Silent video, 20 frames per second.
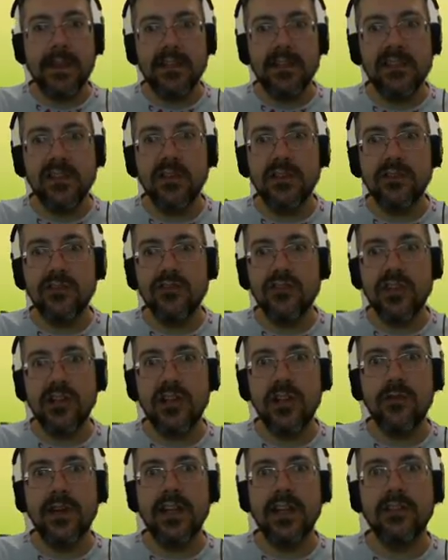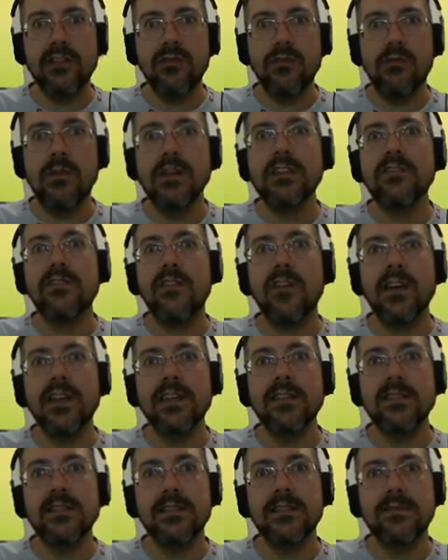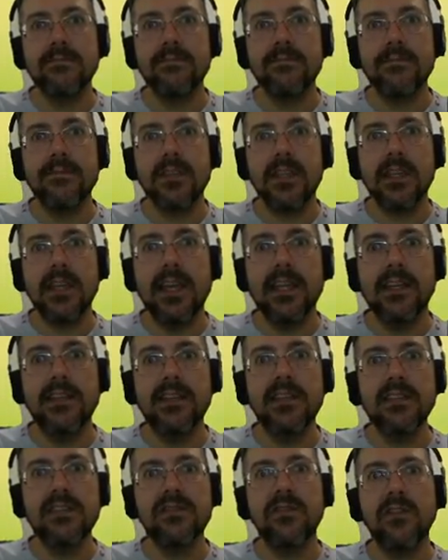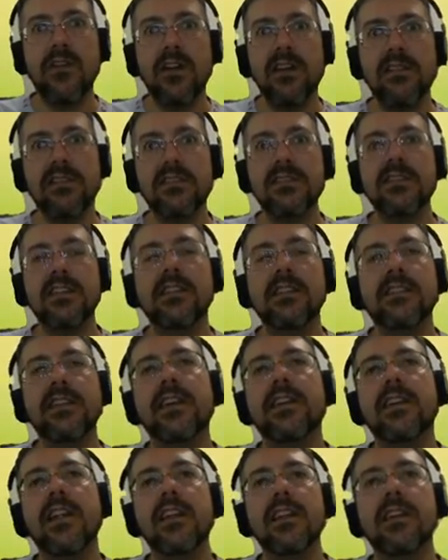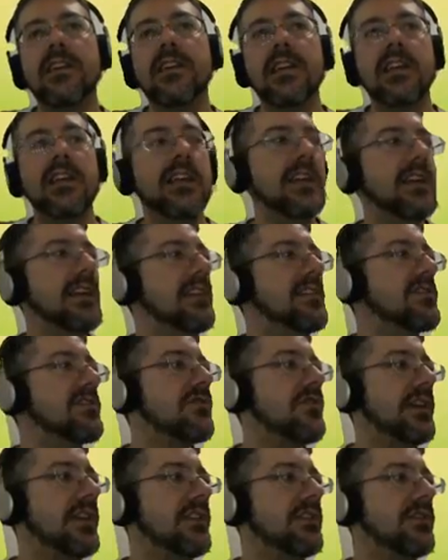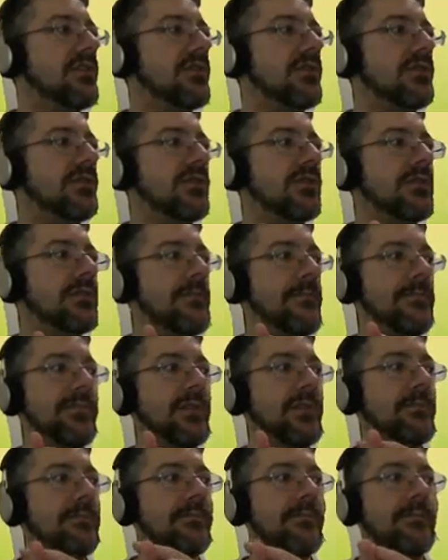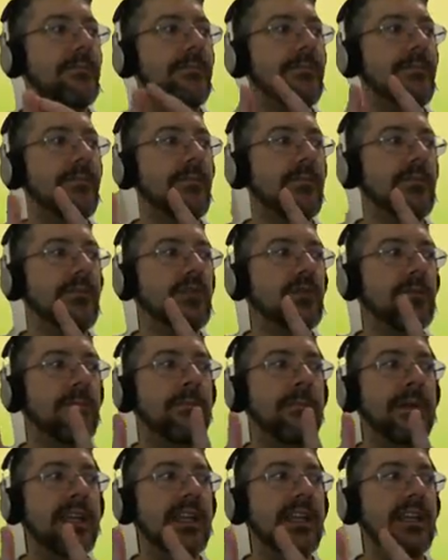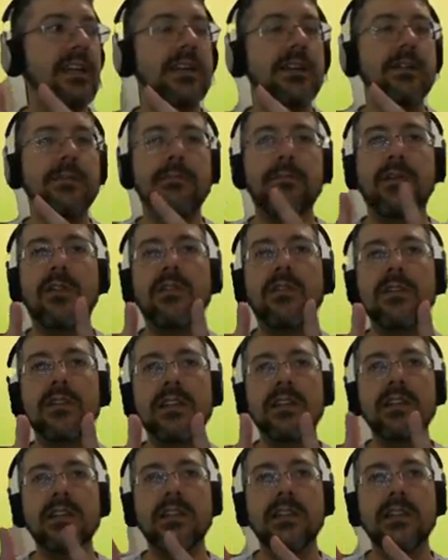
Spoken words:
it's going to generate one voice, and this voice internally is going to ping pong